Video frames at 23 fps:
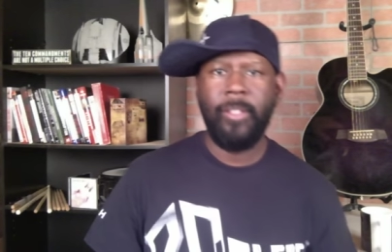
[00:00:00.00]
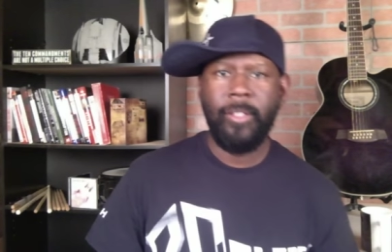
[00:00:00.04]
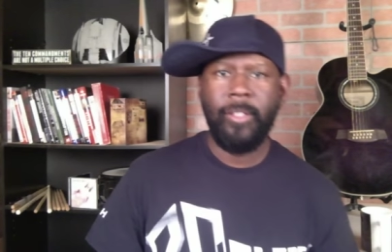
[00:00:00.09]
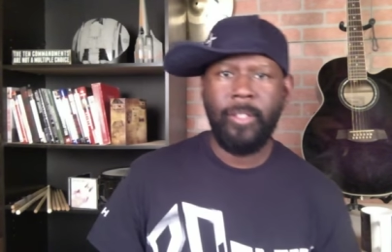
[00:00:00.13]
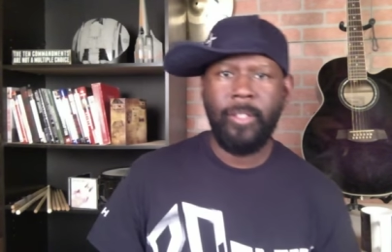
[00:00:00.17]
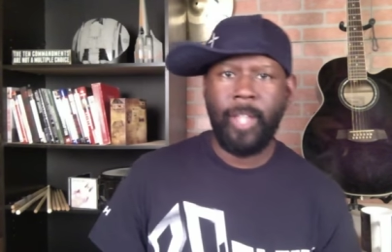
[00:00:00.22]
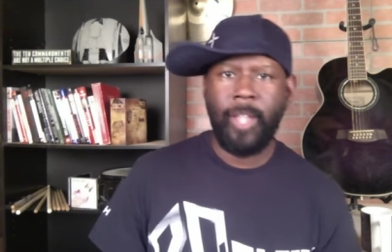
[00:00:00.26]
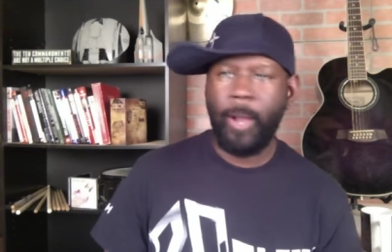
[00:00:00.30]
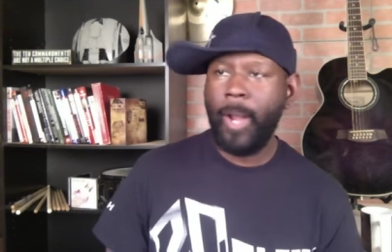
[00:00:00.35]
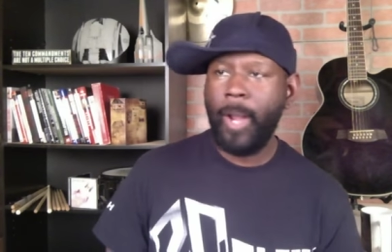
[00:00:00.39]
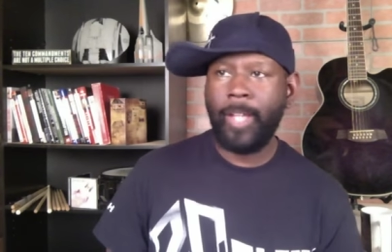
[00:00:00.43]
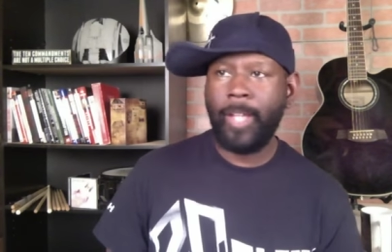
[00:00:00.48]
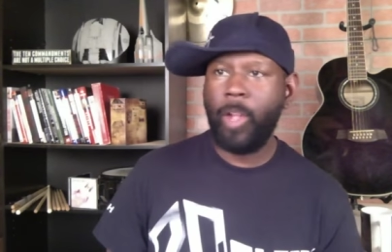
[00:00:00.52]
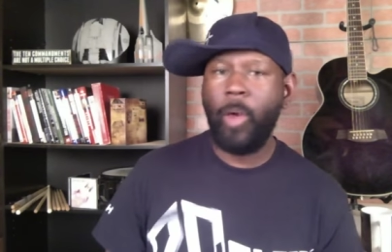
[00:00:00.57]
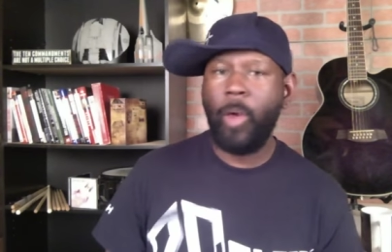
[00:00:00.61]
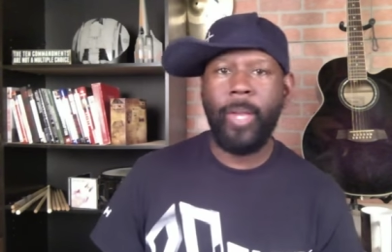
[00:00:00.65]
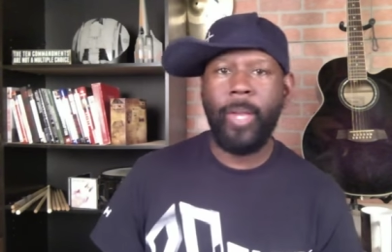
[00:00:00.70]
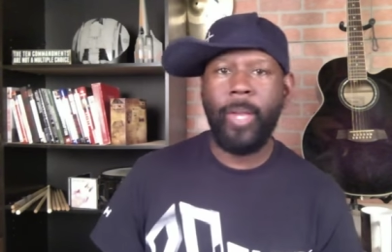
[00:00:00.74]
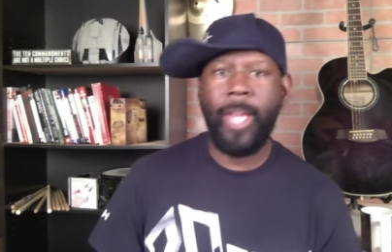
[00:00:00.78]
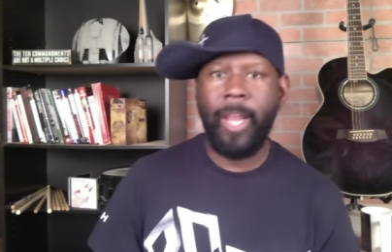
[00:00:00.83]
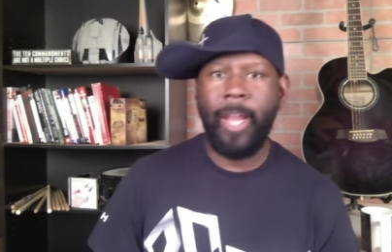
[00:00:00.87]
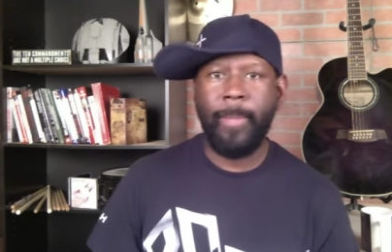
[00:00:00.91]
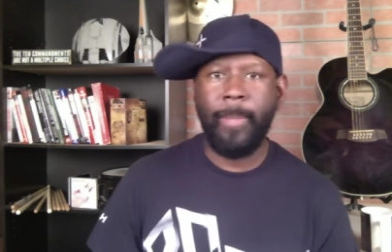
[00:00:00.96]
They're not the
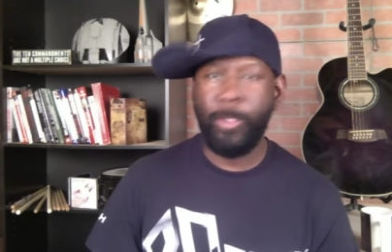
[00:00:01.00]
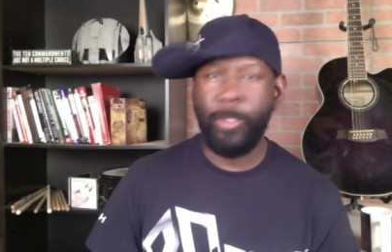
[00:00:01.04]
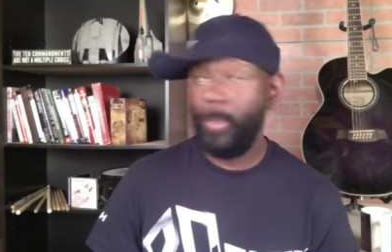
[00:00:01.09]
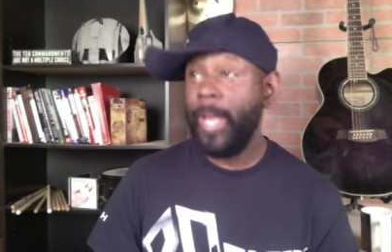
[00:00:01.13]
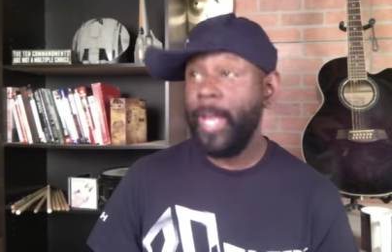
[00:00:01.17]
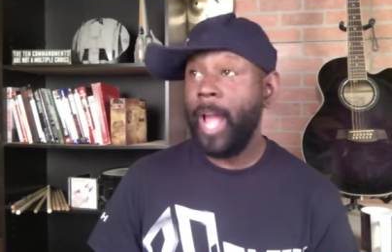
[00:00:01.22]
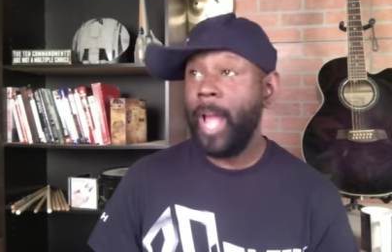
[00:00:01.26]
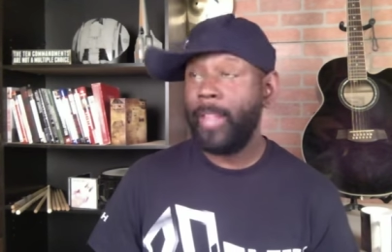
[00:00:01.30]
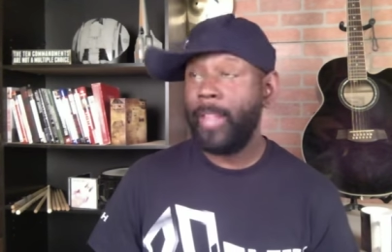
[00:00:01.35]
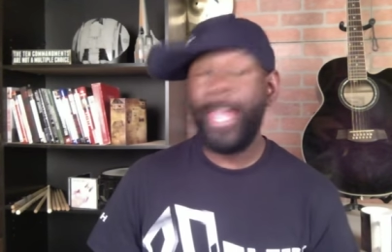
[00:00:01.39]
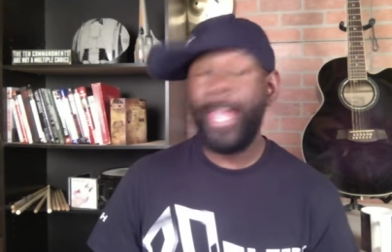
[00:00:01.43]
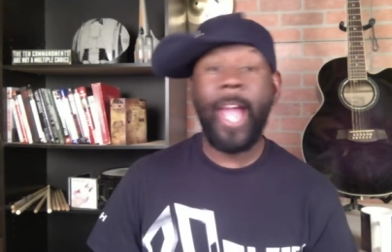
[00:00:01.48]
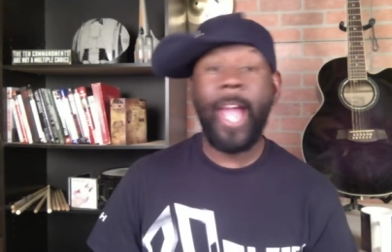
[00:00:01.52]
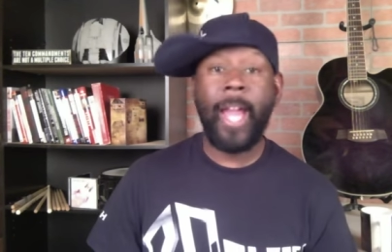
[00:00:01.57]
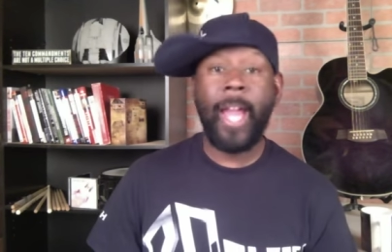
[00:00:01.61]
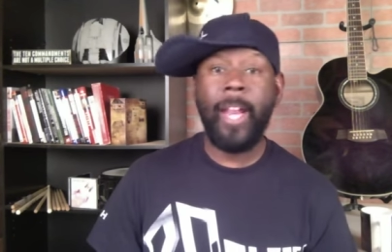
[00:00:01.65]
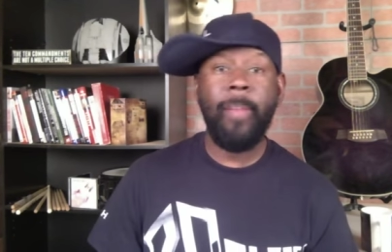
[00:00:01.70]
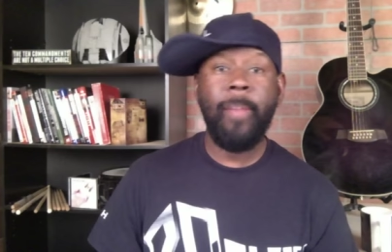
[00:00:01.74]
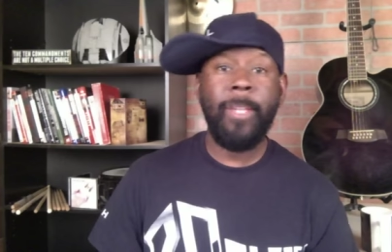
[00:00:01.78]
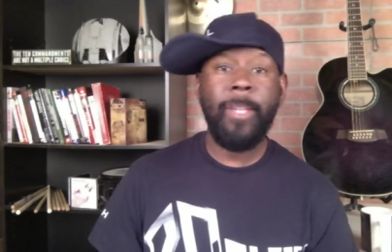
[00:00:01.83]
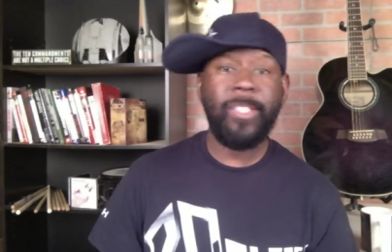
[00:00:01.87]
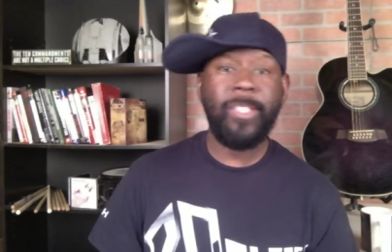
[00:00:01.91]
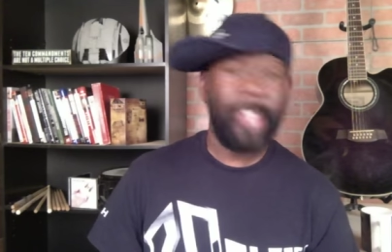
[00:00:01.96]
only enemies. We got they got
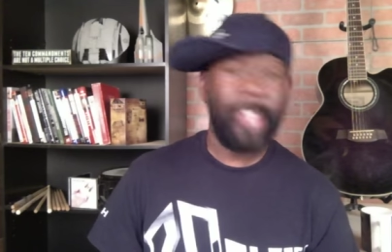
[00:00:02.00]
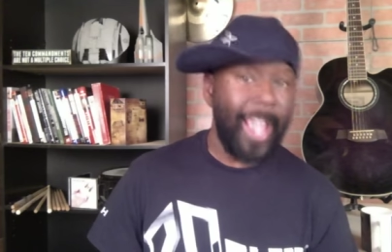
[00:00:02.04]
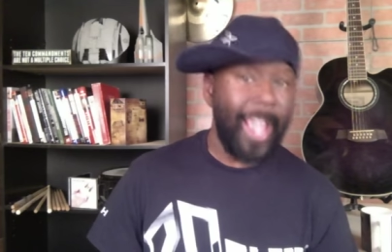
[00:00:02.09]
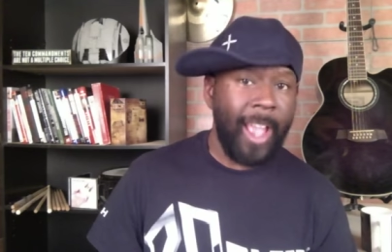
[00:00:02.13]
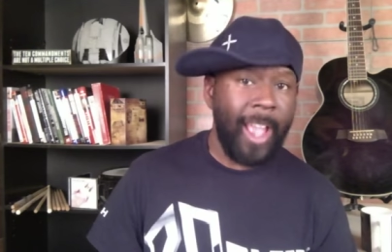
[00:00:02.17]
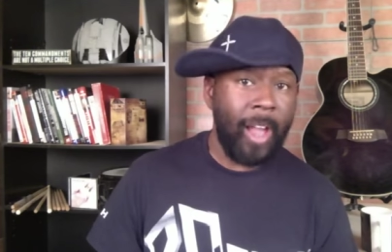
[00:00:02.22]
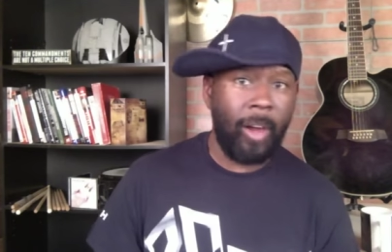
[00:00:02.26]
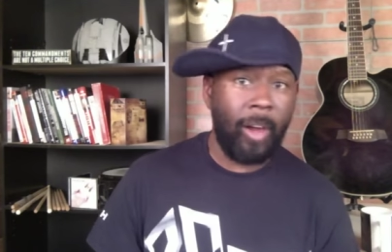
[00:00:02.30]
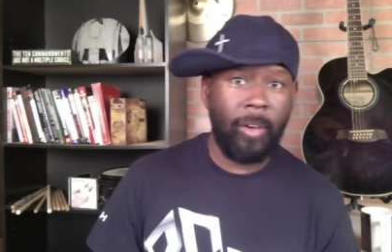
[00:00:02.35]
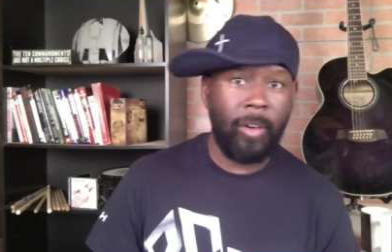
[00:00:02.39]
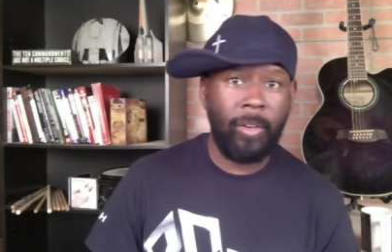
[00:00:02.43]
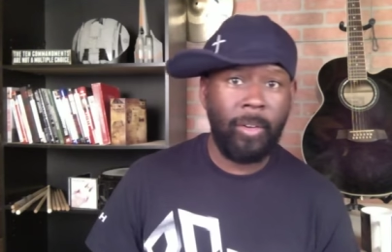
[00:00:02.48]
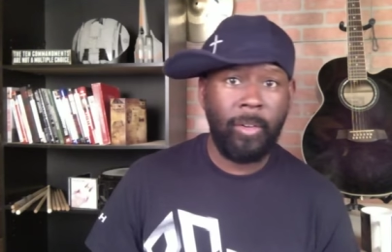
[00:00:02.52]
enemies now.